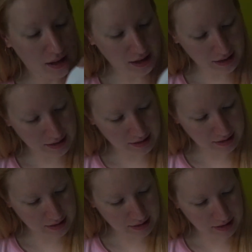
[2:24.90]

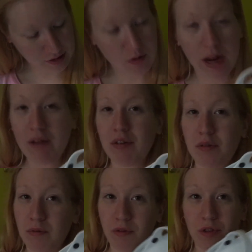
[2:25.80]
I don't have
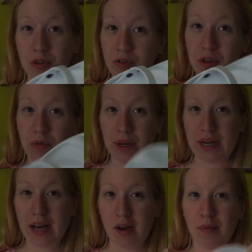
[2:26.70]
a review for you right
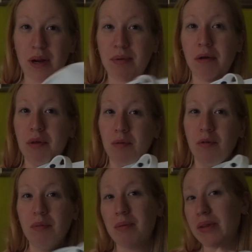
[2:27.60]
now, but I probably
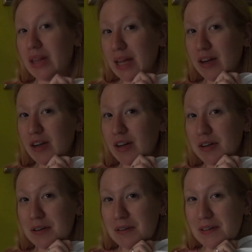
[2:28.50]
will maybe later.
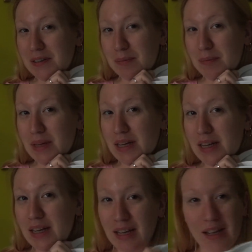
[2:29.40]
But
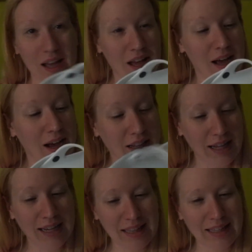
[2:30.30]
yeah, I
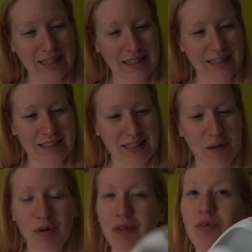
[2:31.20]
like these.
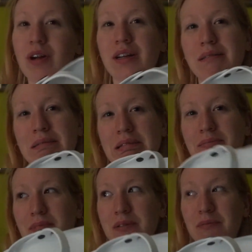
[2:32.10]
I would have wanted
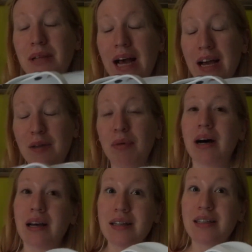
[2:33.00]
maybe black,
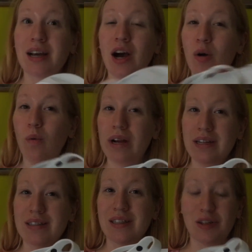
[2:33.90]
but white
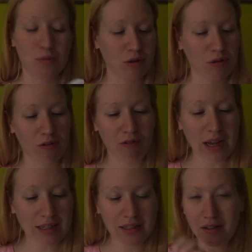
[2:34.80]
is a little more
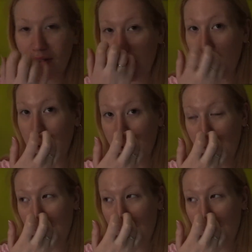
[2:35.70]
reflective and